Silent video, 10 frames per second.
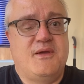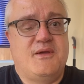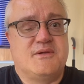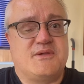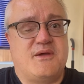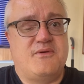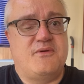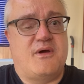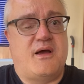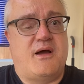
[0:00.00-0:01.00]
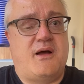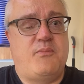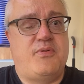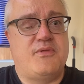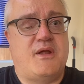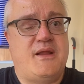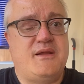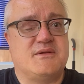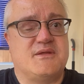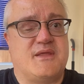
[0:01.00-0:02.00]
So I'll put a
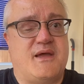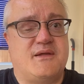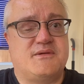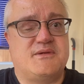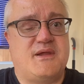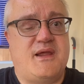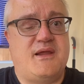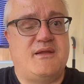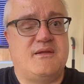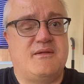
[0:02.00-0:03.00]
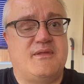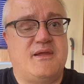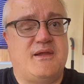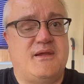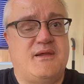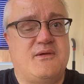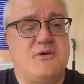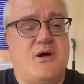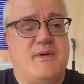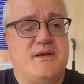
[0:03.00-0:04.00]
link to that in the
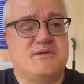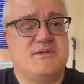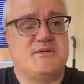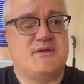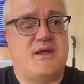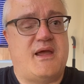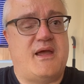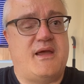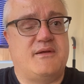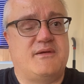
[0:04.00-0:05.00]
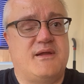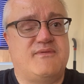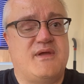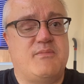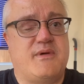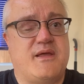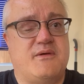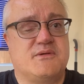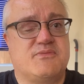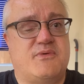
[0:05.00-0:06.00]
comments, and if anybody
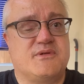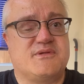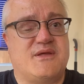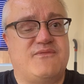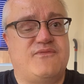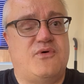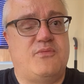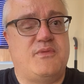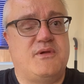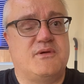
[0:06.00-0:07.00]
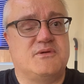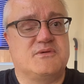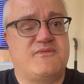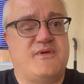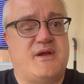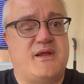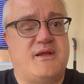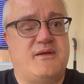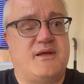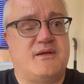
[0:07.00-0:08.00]
else wants that form, you can just fill it
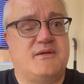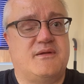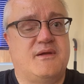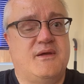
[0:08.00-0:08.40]
in and